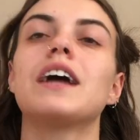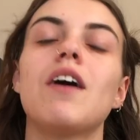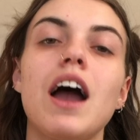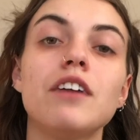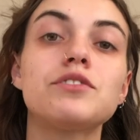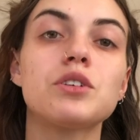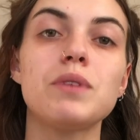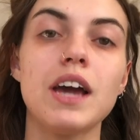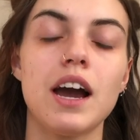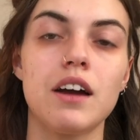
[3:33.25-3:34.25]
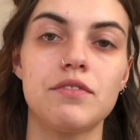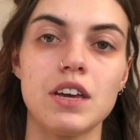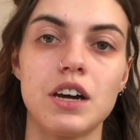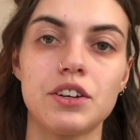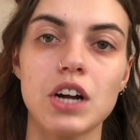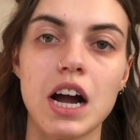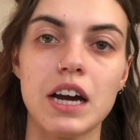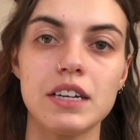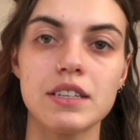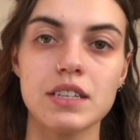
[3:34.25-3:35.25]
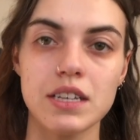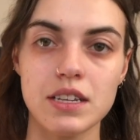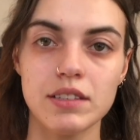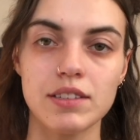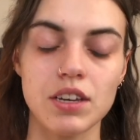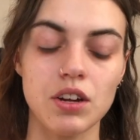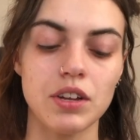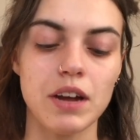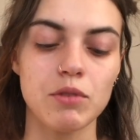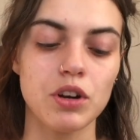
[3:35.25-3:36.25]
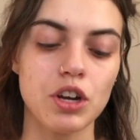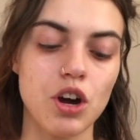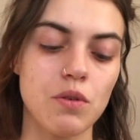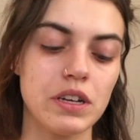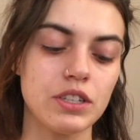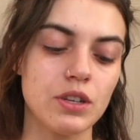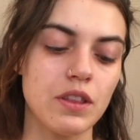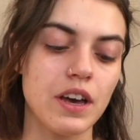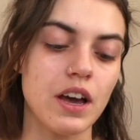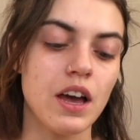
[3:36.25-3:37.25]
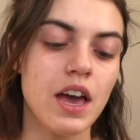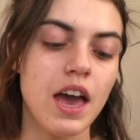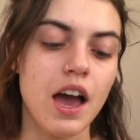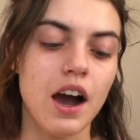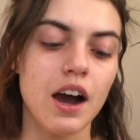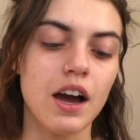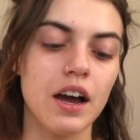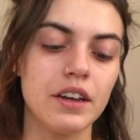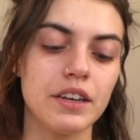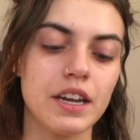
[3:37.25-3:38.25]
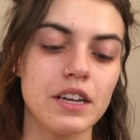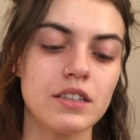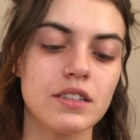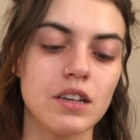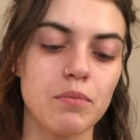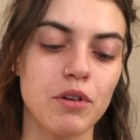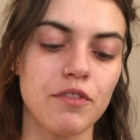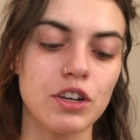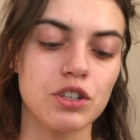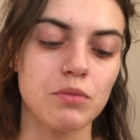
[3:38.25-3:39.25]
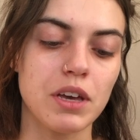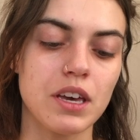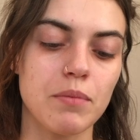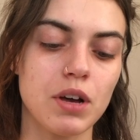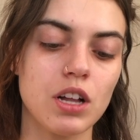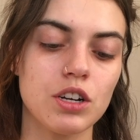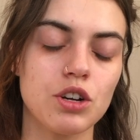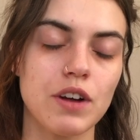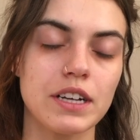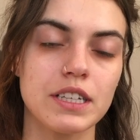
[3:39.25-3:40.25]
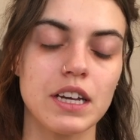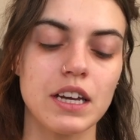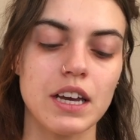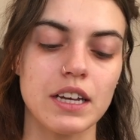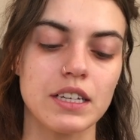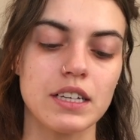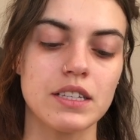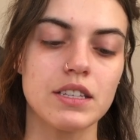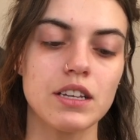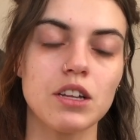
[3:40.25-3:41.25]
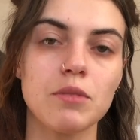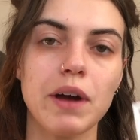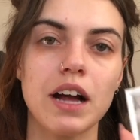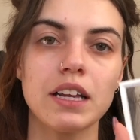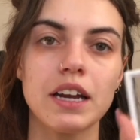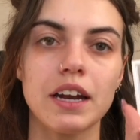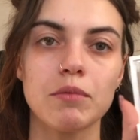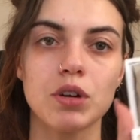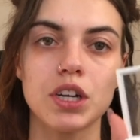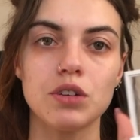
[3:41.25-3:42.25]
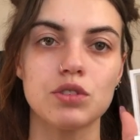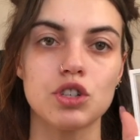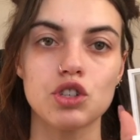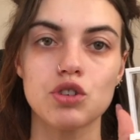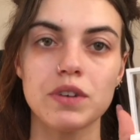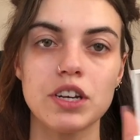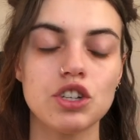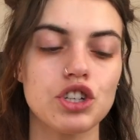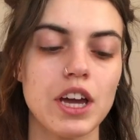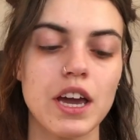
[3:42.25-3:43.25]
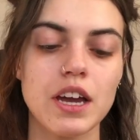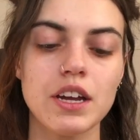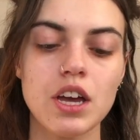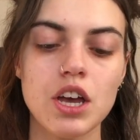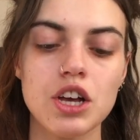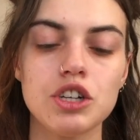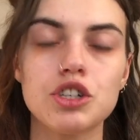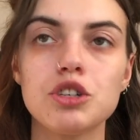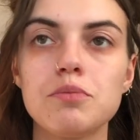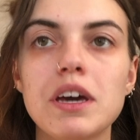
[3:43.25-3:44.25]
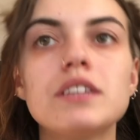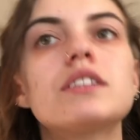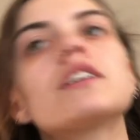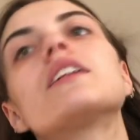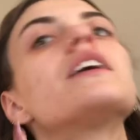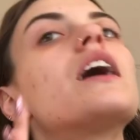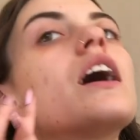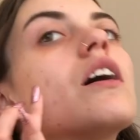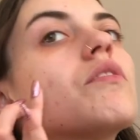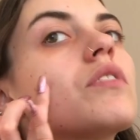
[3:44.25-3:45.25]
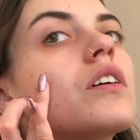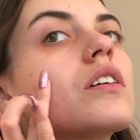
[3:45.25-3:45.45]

Now after we have the under eyes concealed, I'm gonna go into the NYX Professional Makeup Color Correcting and Concealer Palette, and I'm gonna use this green shade to basically, I have